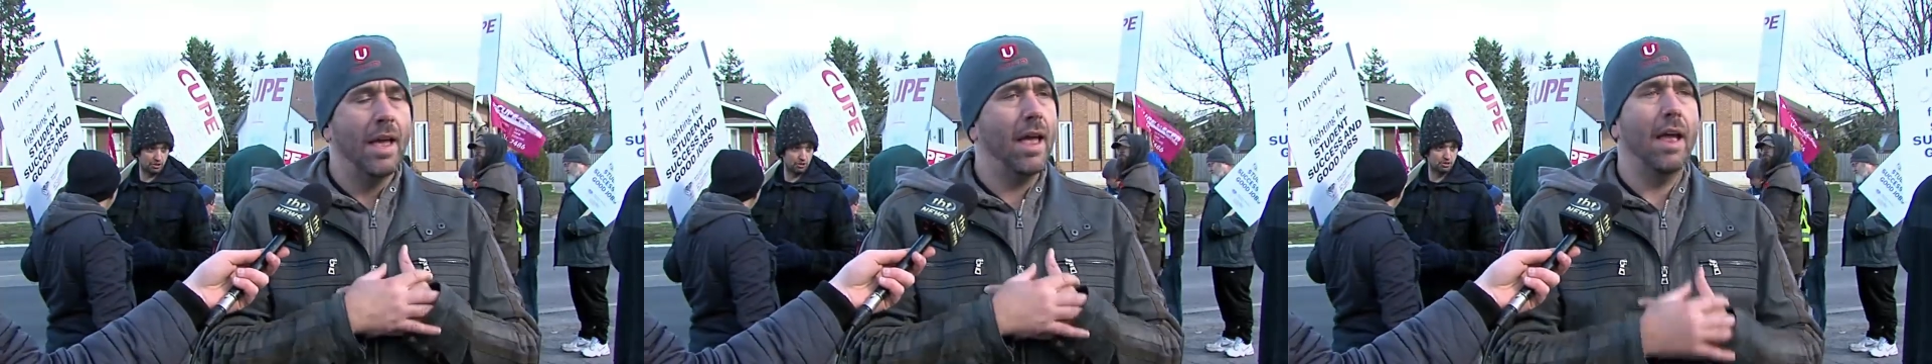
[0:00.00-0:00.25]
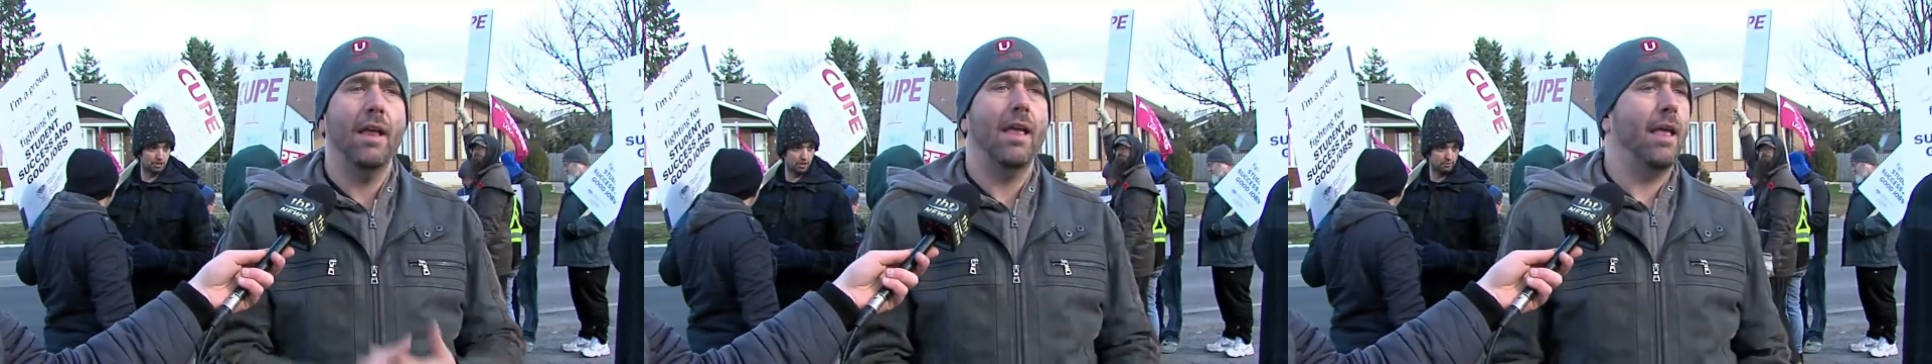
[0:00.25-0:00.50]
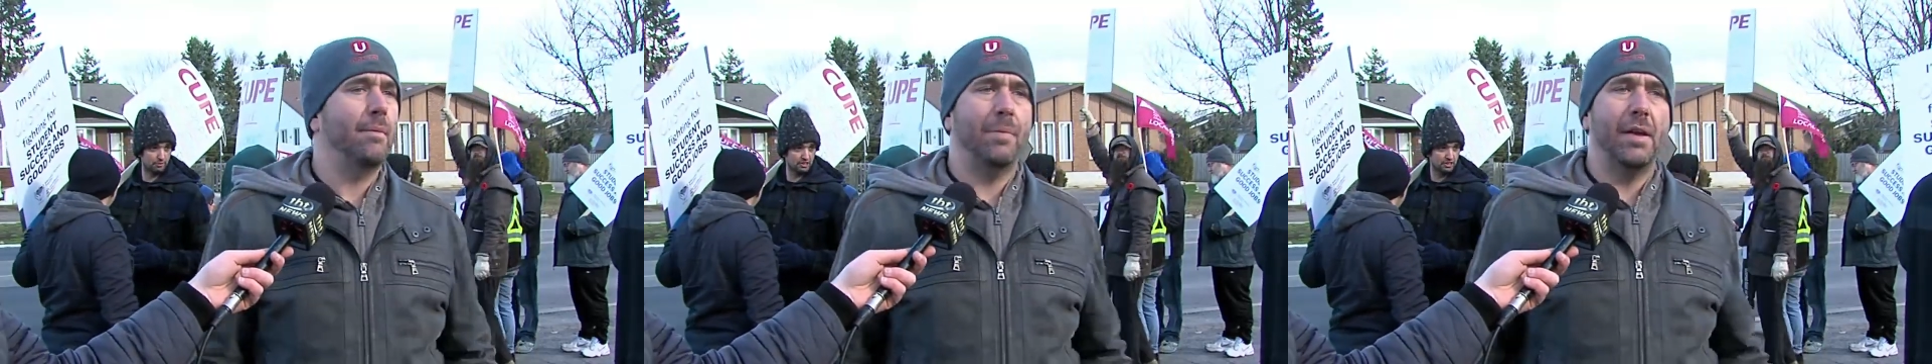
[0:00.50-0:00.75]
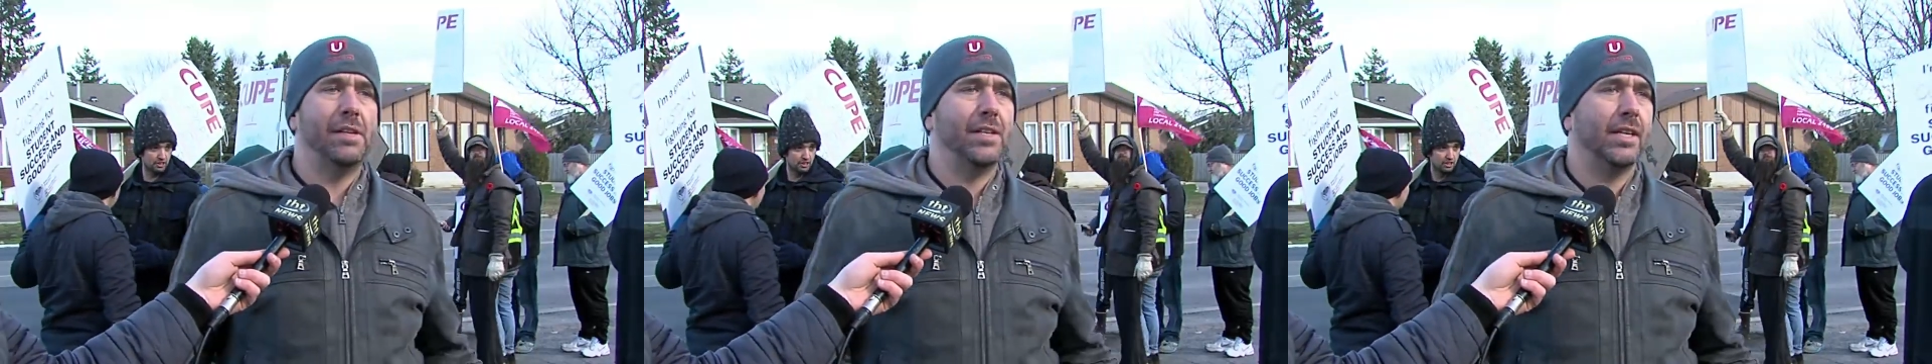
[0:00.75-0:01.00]
Eh,
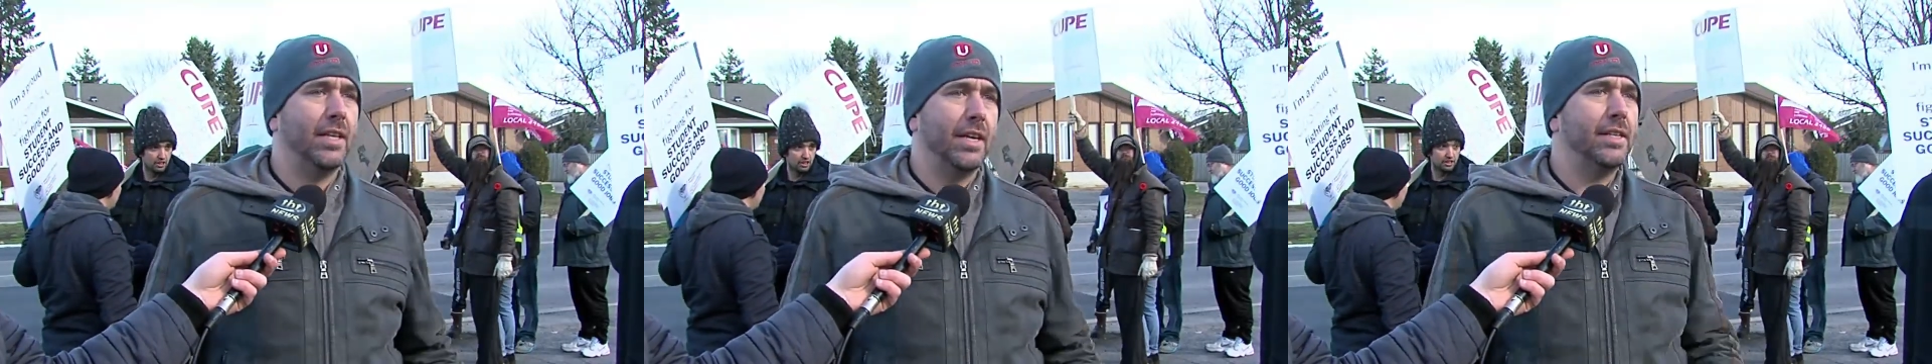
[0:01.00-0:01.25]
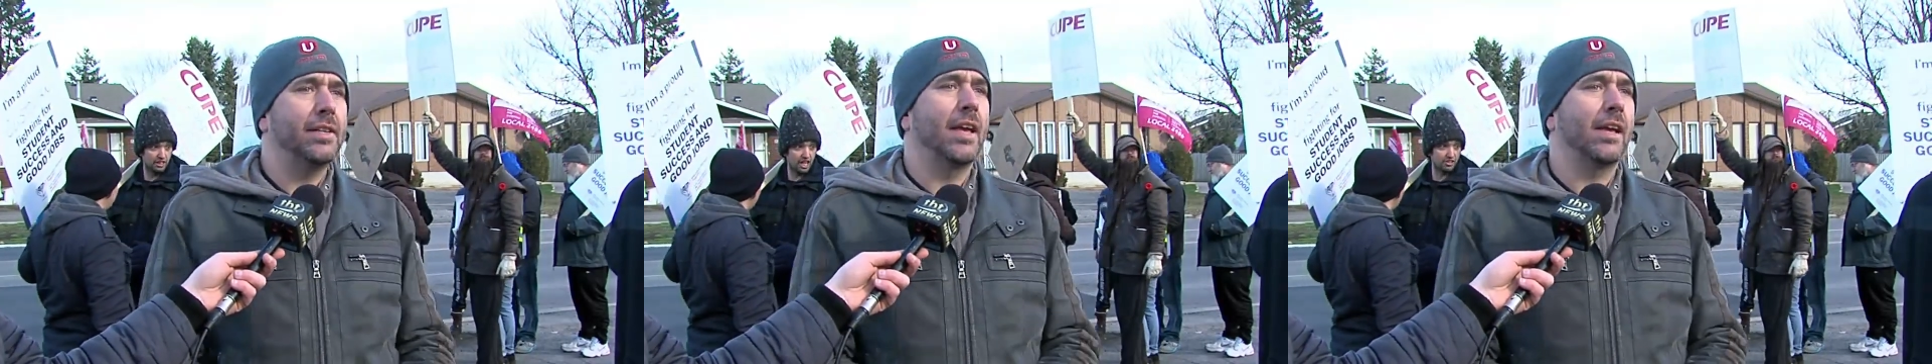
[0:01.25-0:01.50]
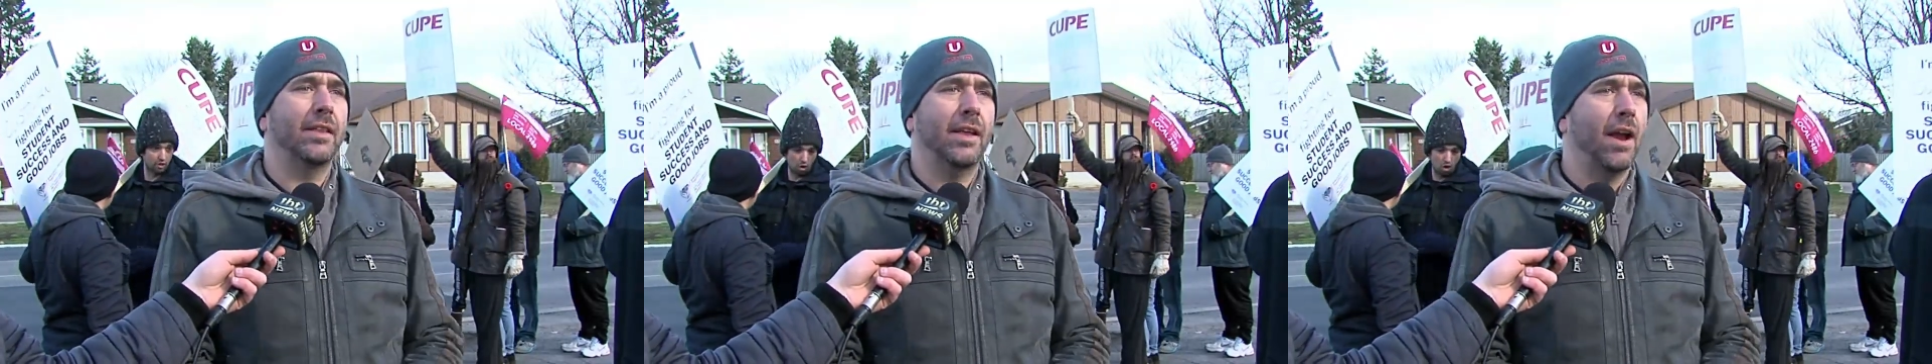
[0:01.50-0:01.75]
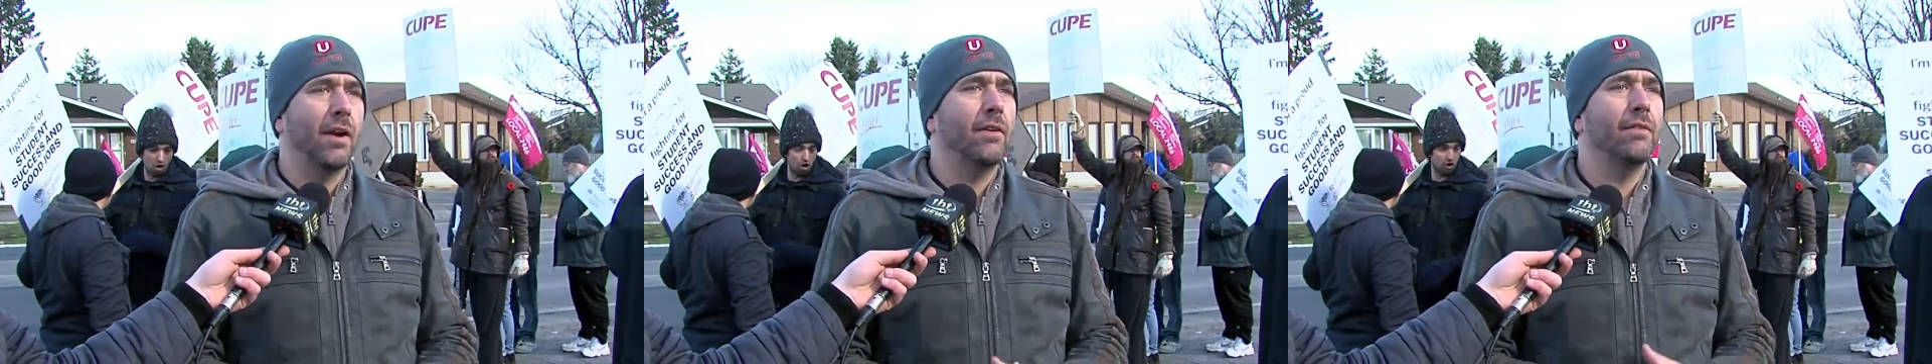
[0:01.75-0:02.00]
basically taking
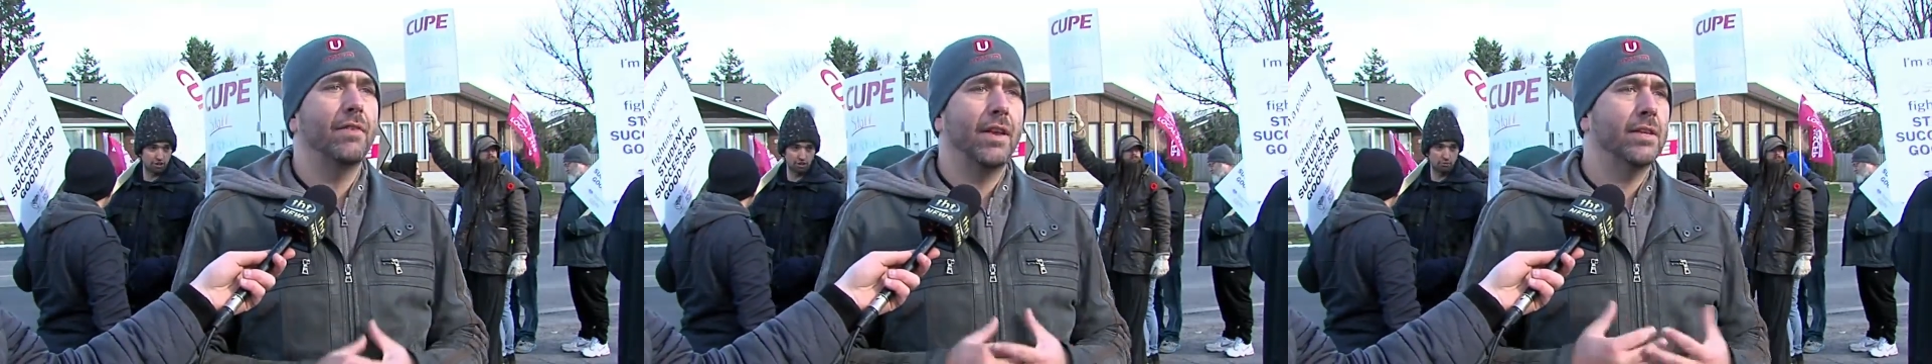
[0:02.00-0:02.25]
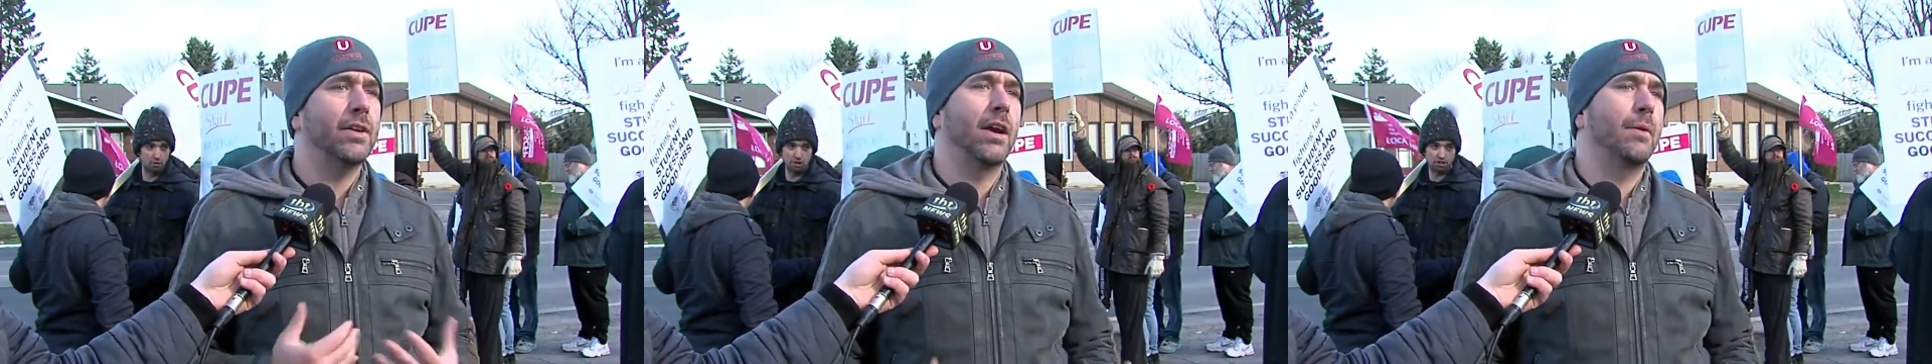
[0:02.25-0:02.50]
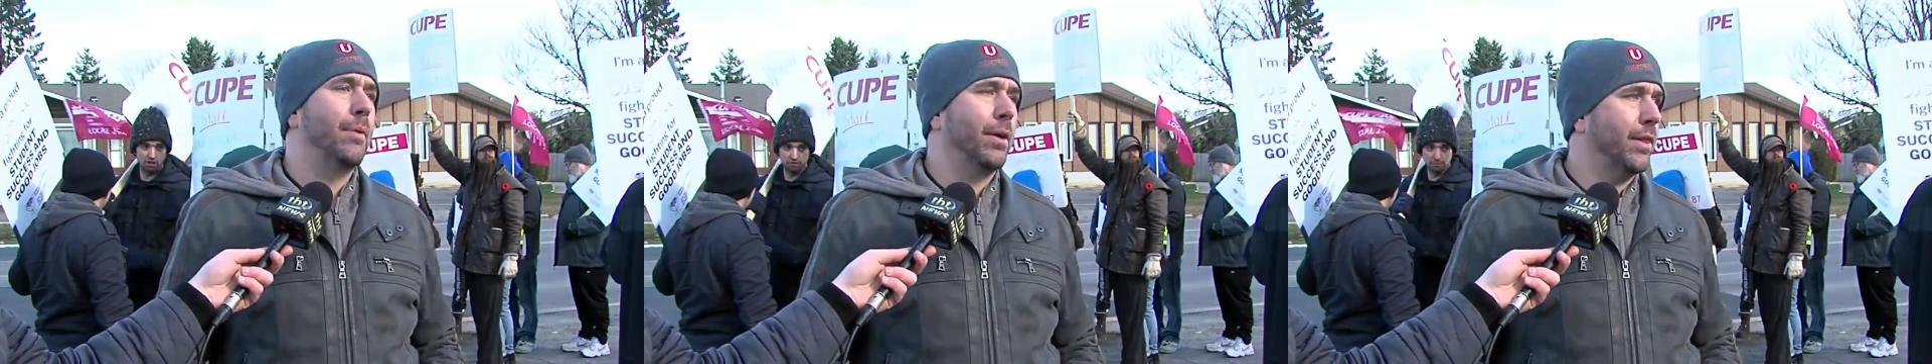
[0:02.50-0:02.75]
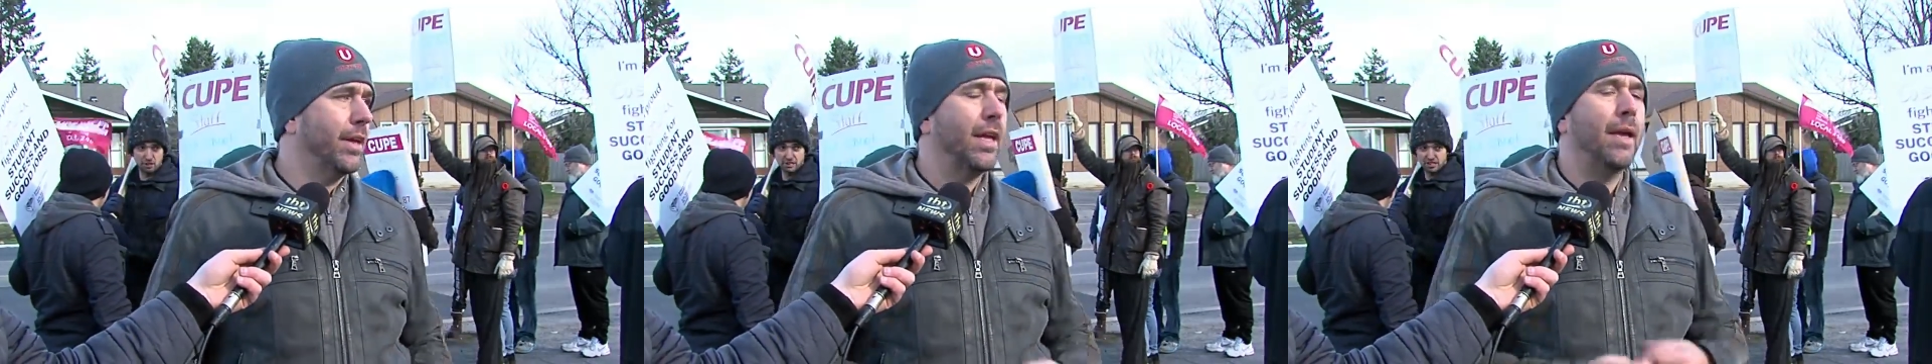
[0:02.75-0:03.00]
care of the entire building